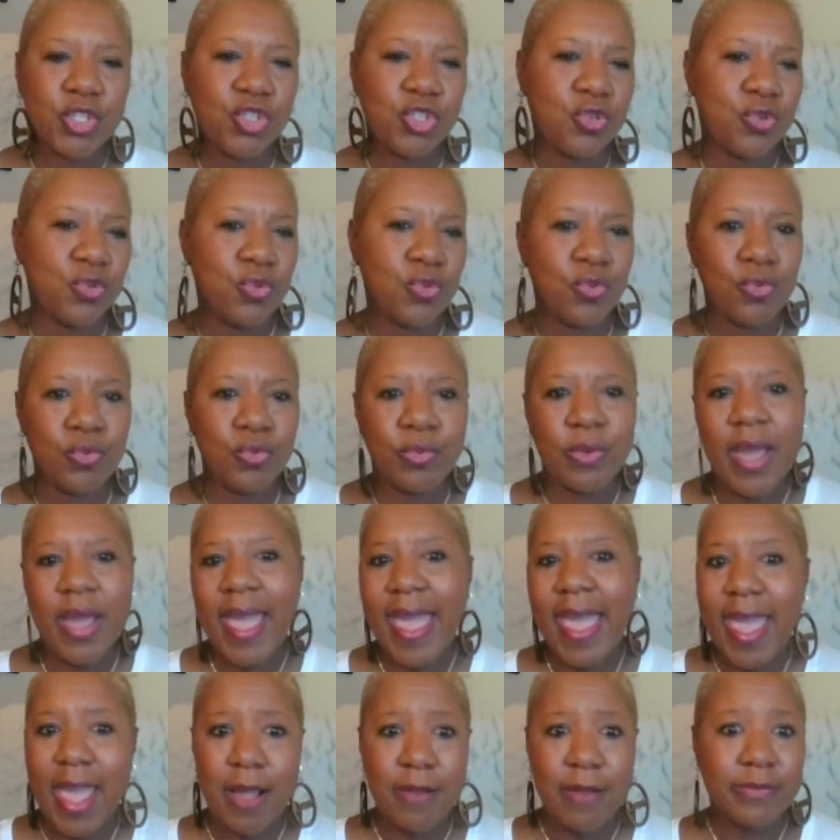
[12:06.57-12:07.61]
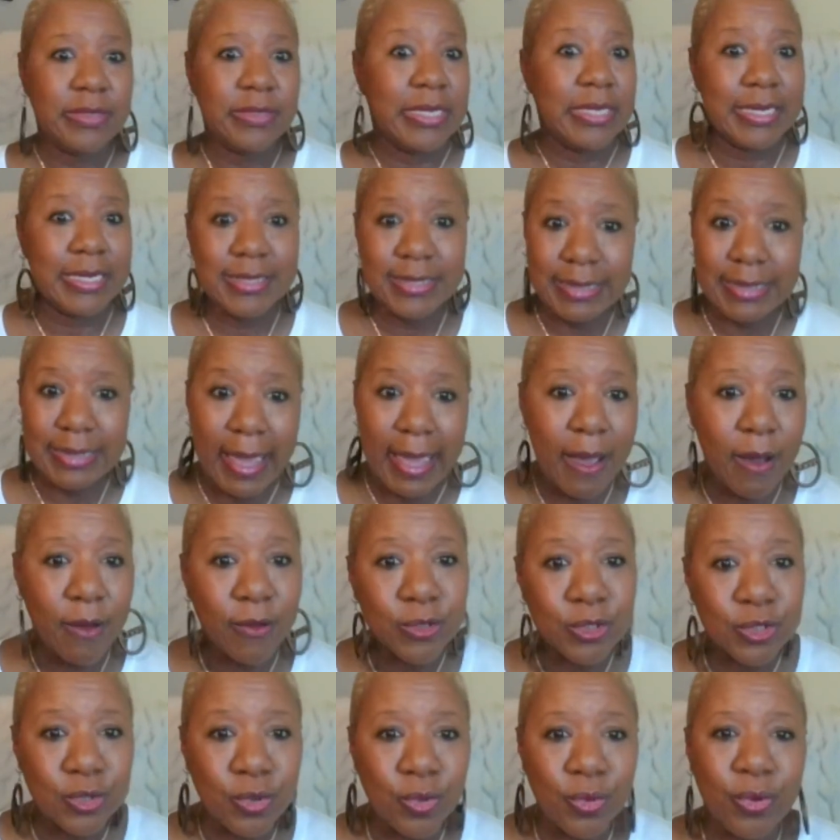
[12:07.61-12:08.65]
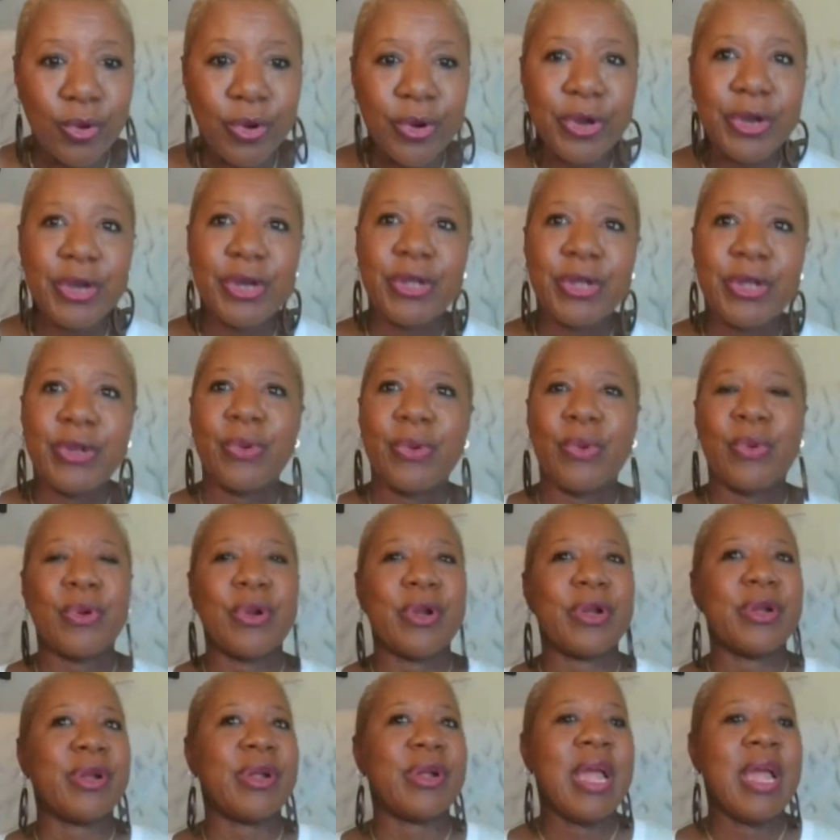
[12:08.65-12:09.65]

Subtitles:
to have discounts on, or